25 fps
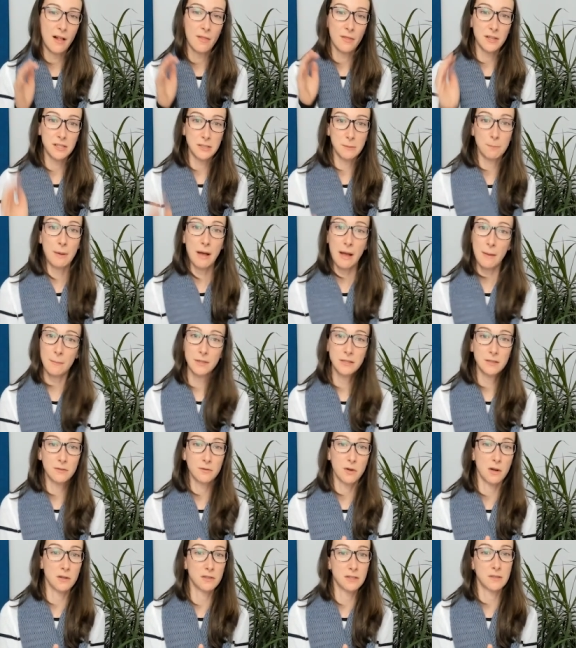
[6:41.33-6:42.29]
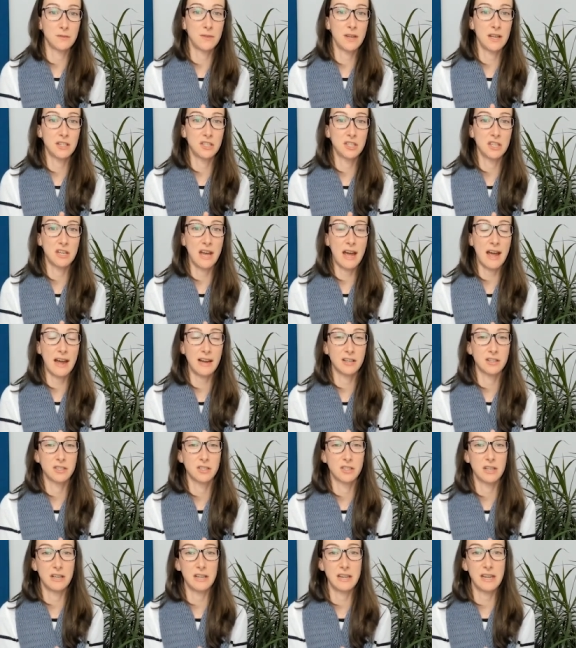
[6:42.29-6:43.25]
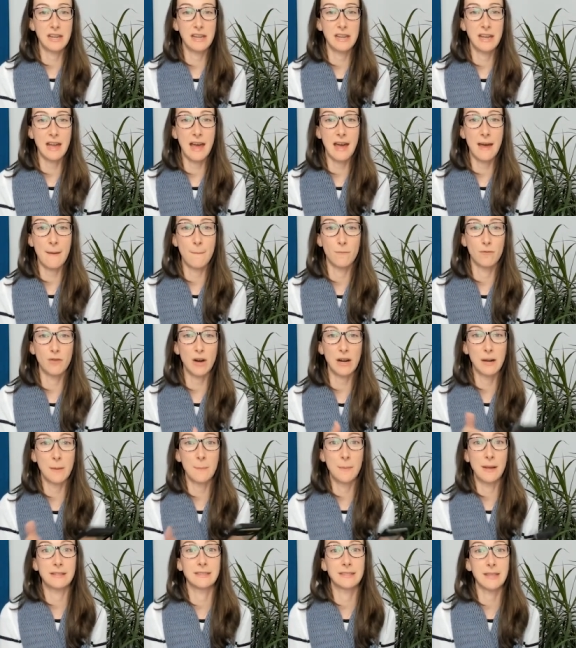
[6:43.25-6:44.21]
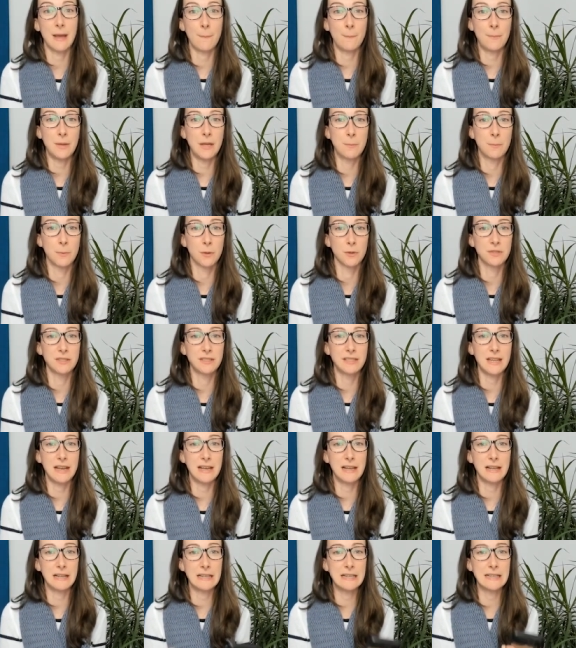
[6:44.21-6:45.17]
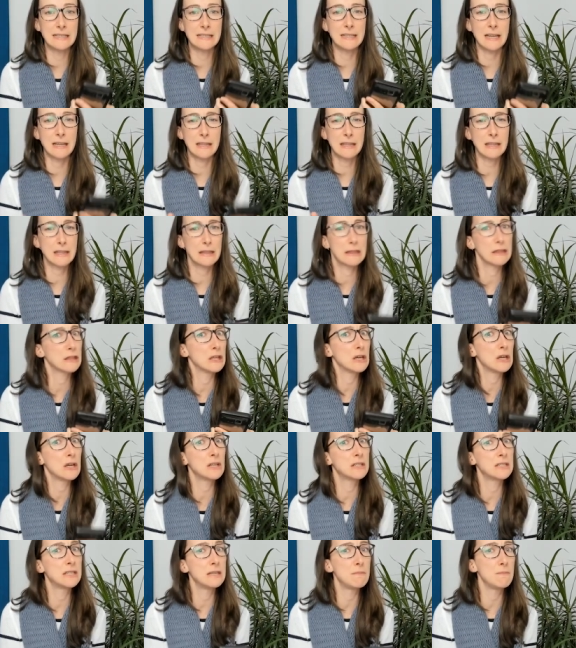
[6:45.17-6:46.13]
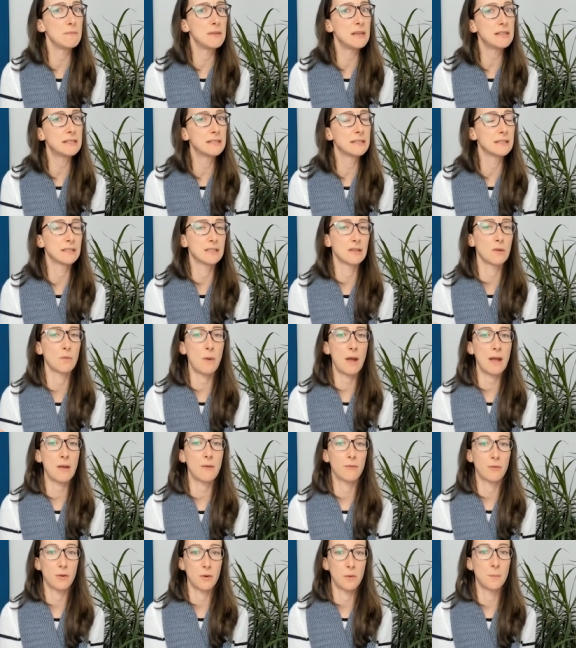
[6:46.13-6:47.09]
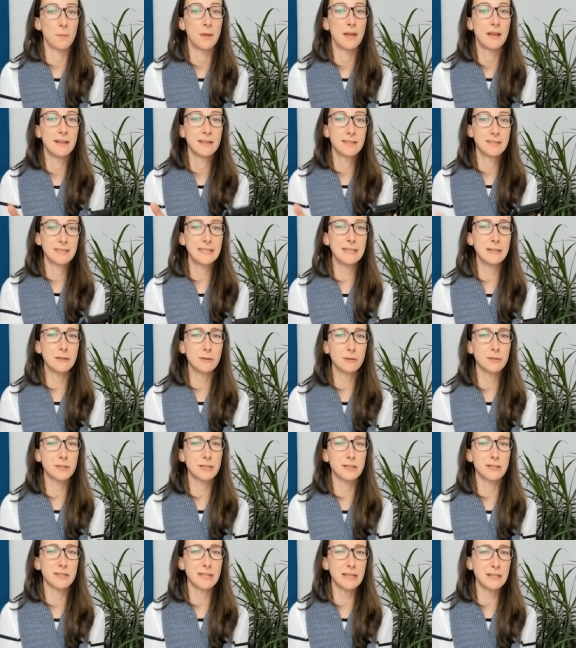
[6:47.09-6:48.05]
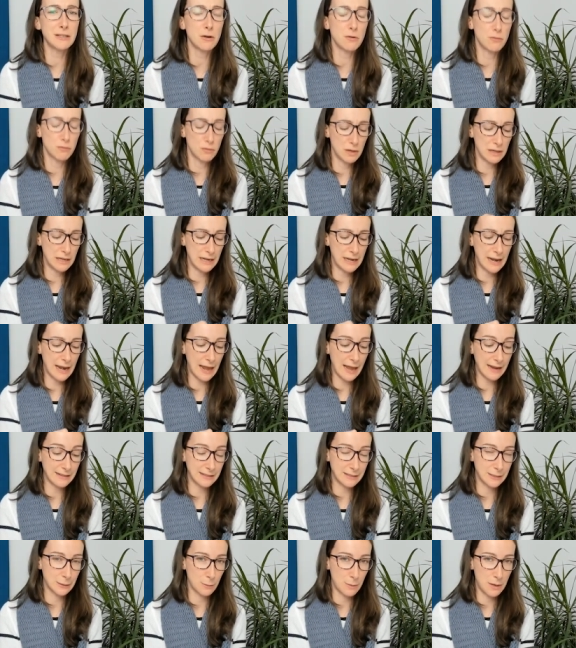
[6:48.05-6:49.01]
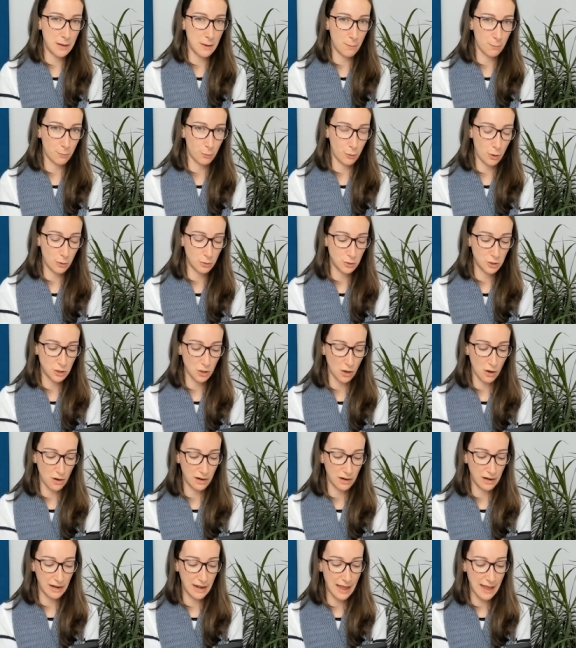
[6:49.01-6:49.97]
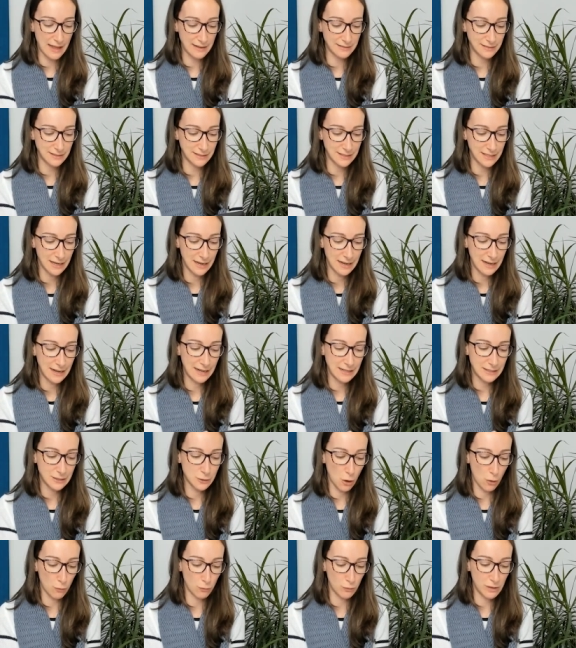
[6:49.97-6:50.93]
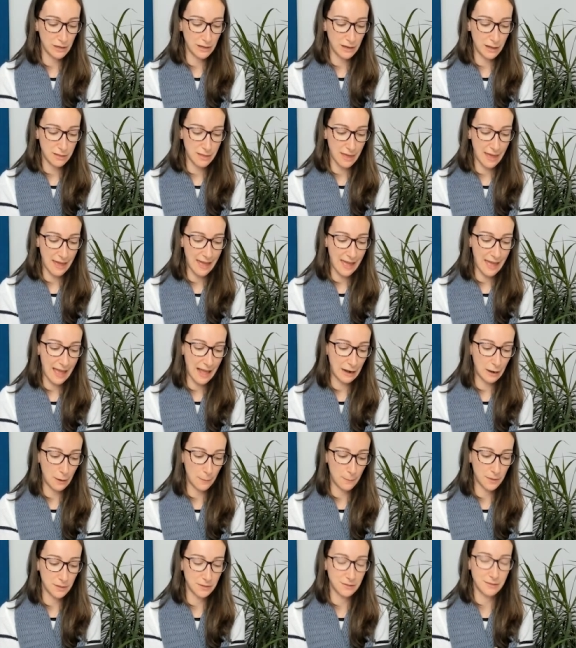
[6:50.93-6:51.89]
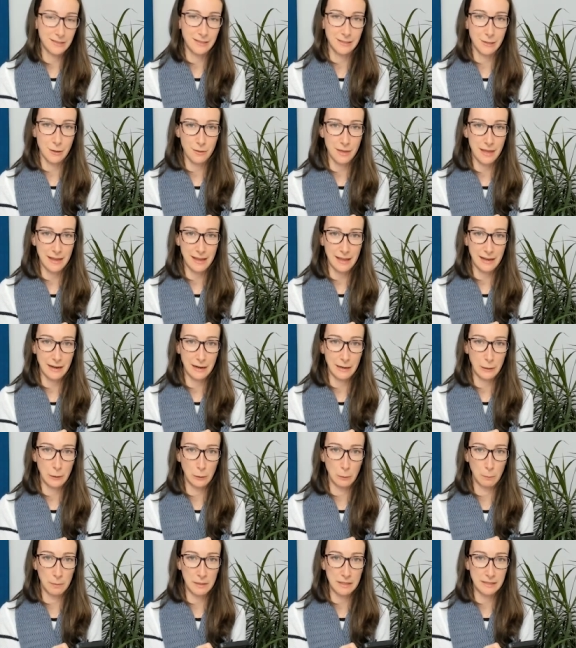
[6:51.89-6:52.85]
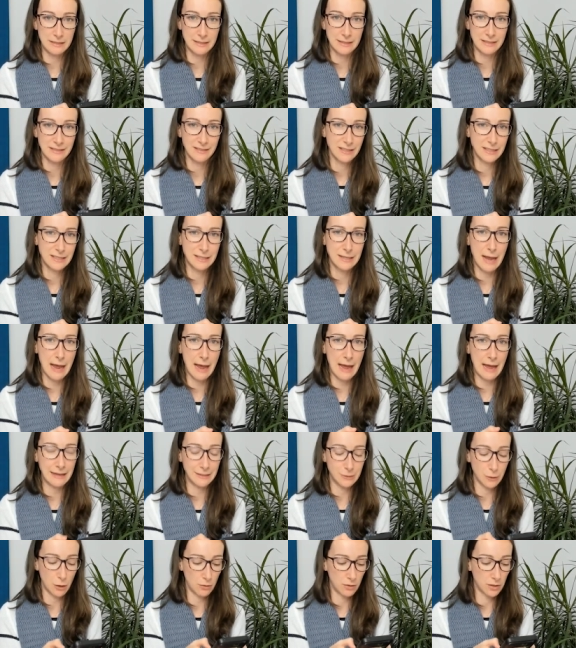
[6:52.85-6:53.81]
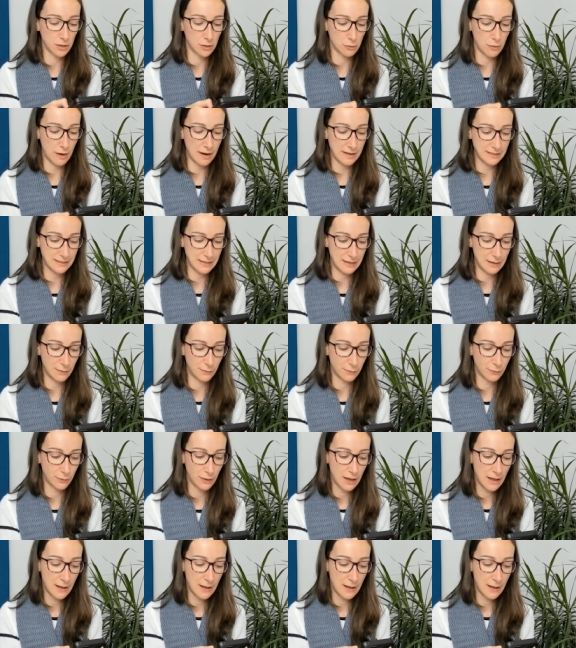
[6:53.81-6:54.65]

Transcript: the Department of Conservation actually recommends that people stay at least, I think, 30 meters away from seals, because they don't really like to be approached on land. It's not really their element, so they get a little bit scared or aggressive.